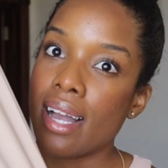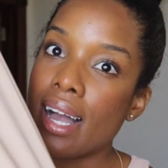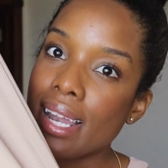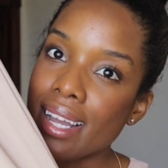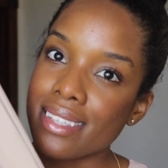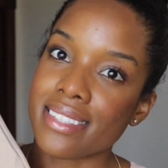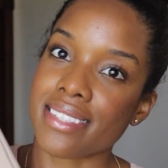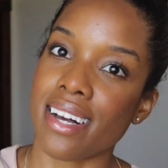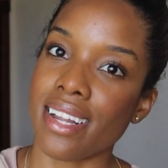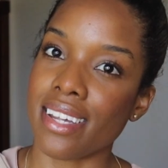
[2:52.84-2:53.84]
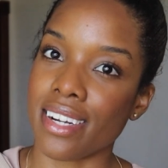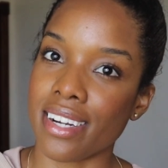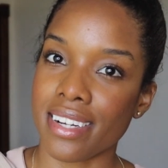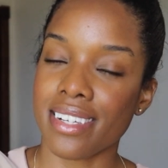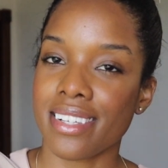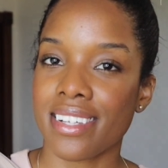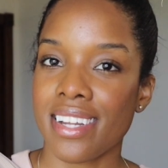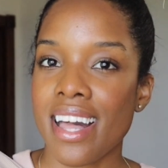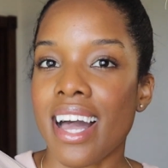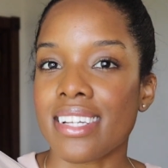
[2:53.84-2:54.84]
I like this color.
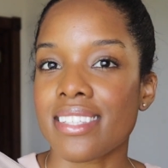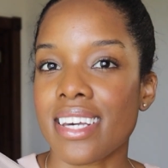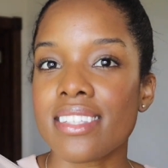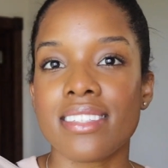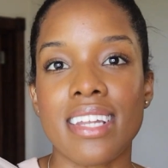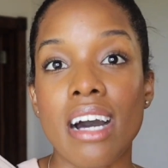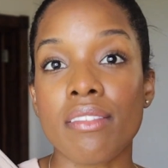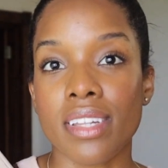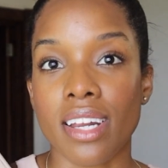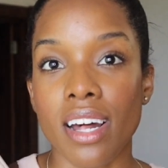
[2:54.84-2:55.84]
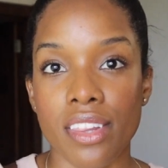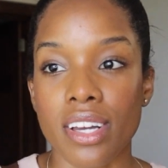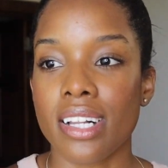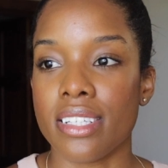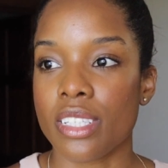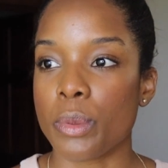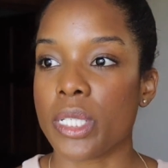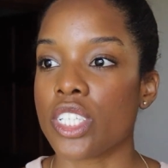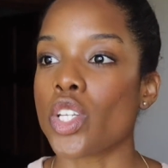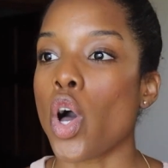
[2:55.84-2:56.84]
I decided to dabble in other colors
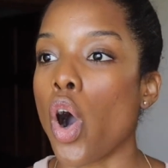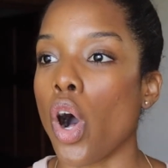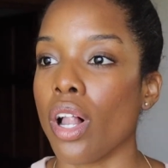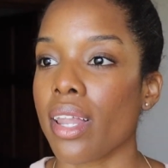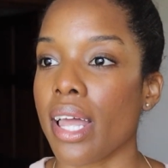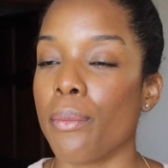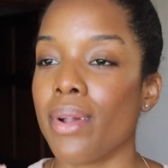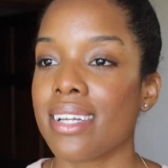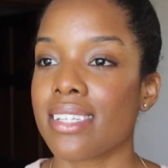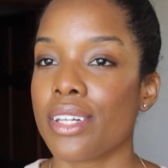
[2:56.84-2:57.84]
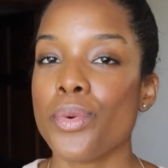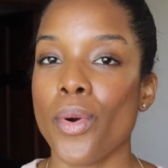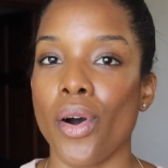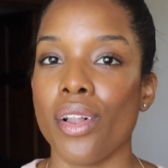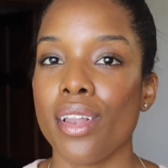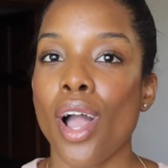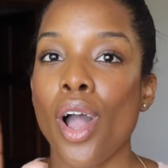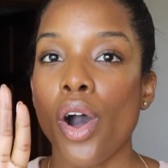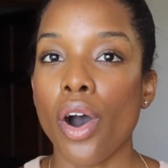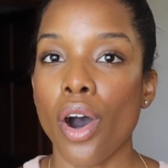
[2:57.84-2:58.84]
because all, and when I tell you all,
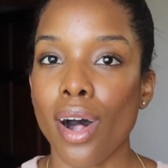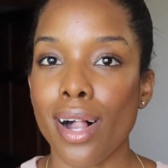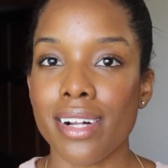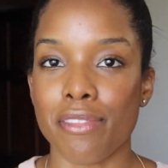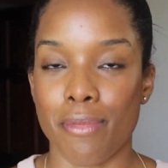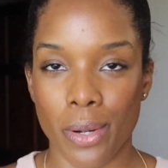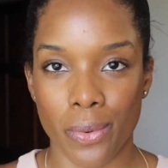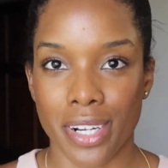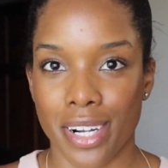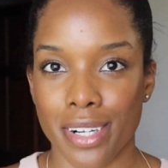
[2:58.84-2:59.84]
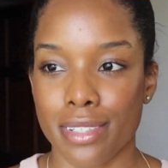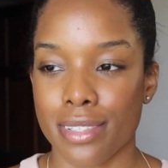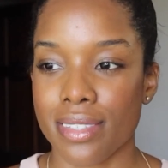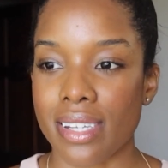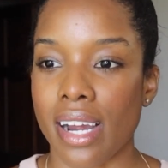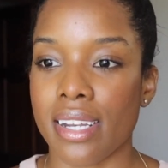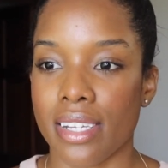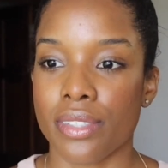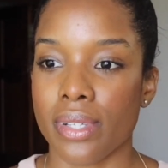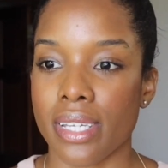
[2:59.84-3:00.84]
all of my workout clothes are
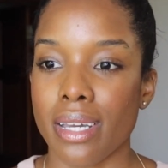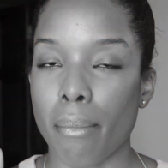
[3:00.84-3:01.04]
literally